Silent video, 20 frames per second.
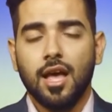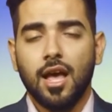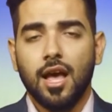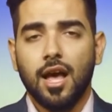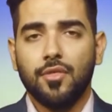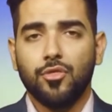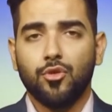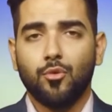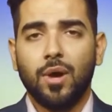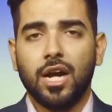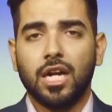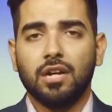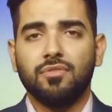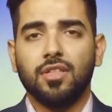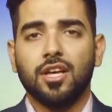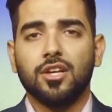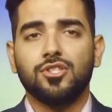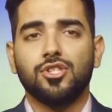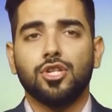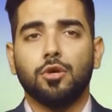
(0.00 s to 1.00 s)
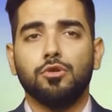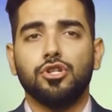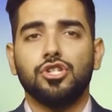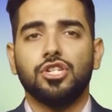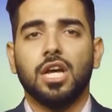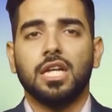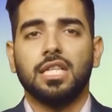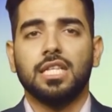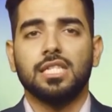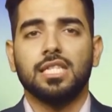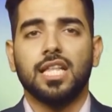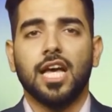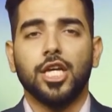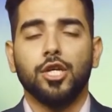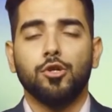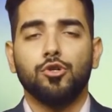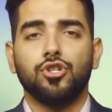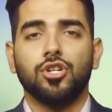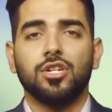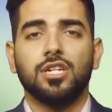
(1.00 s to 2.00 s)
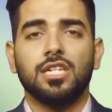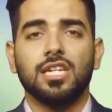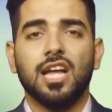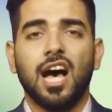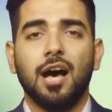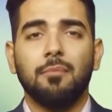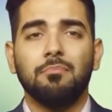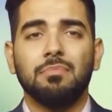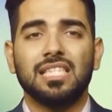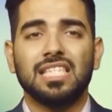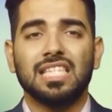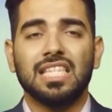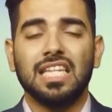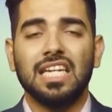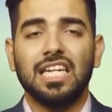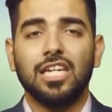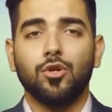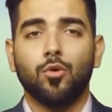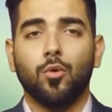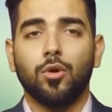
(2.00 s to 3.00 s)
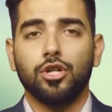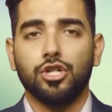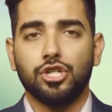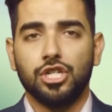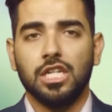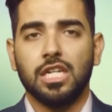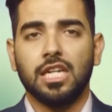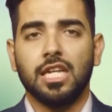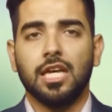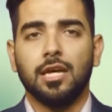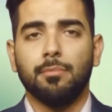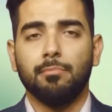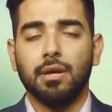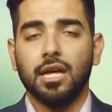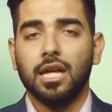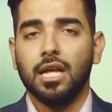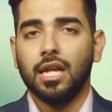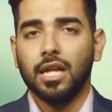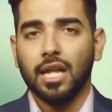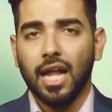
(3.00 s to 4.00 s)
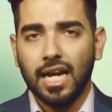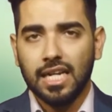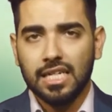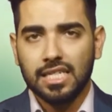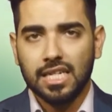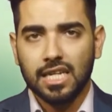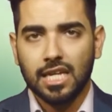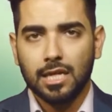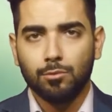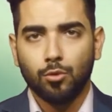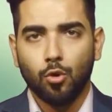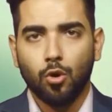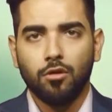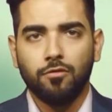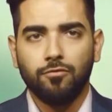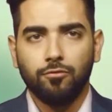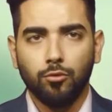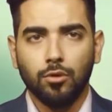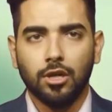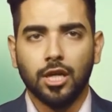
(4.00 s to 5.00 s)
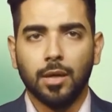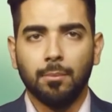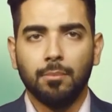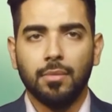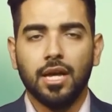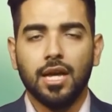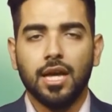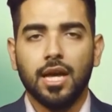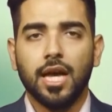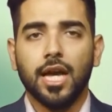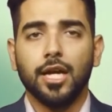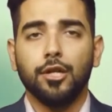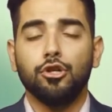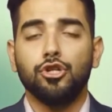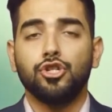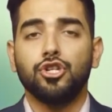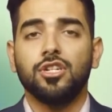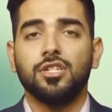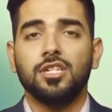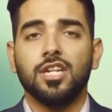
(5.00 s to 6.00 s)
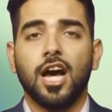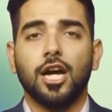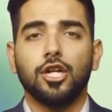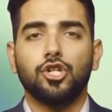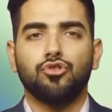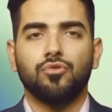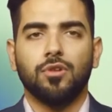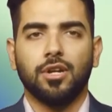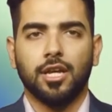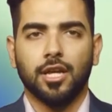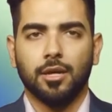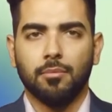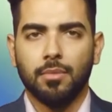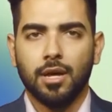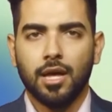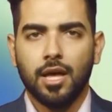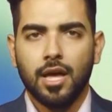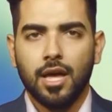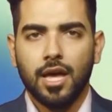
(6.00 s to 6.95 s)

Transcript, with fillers: and the right of the associate is that you should not mislead or cheat him, lie to him, or fool him, and you should not trick him,